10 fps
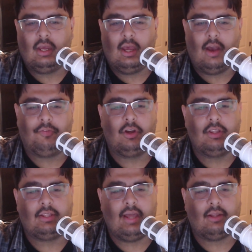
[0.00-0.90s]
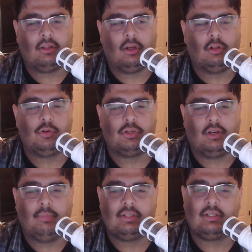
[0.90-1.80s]
I feel that that
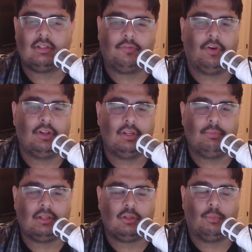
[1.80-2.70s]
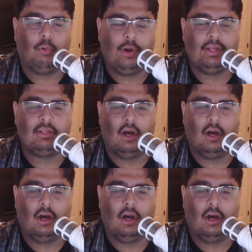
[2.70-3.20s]
conclusion misses the fundamental point